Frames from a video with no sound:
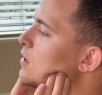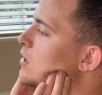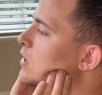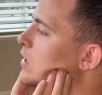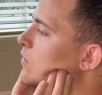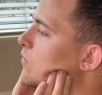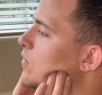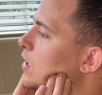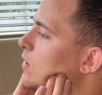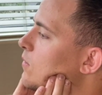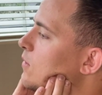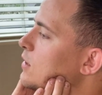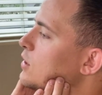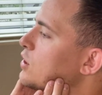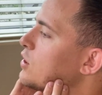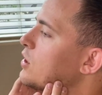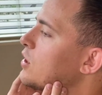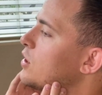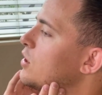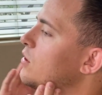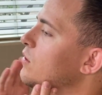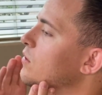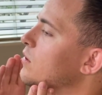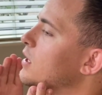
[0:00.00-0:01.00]
What I want you to
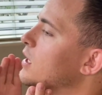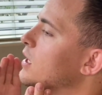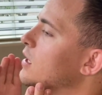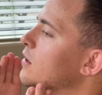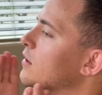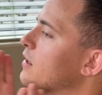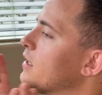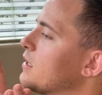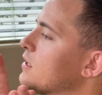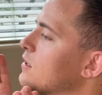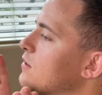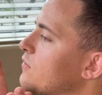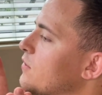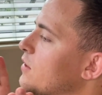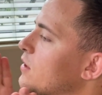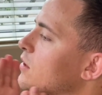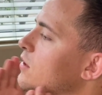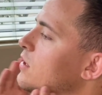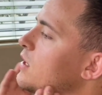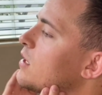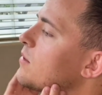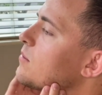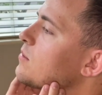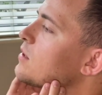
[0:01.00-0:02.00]
do here is
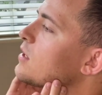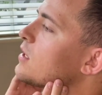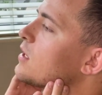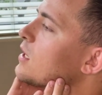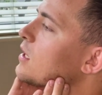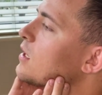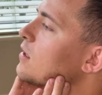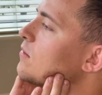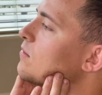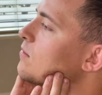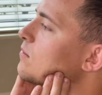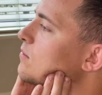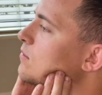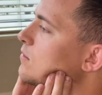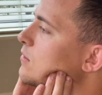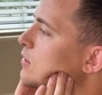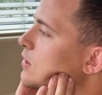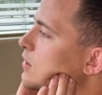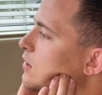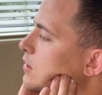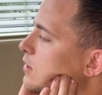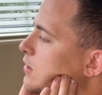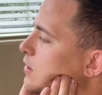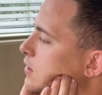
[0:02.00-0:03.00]
fingertips again,
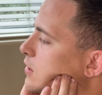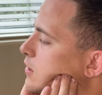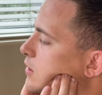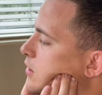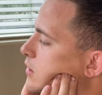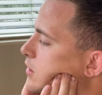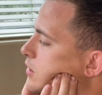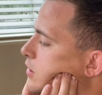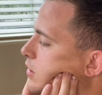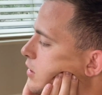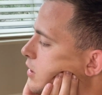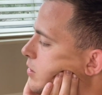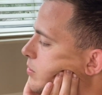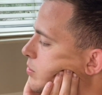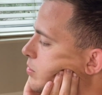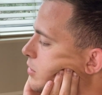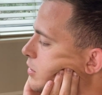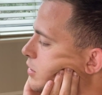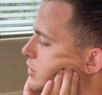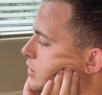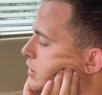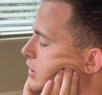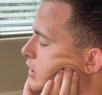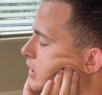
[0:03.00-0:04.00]
and you're gonna
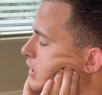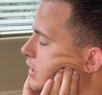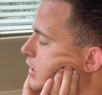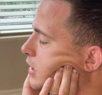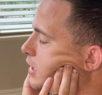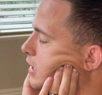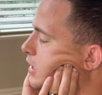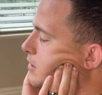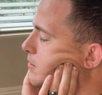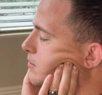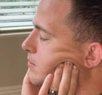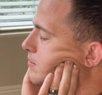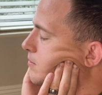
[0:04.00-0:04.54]
push in and up,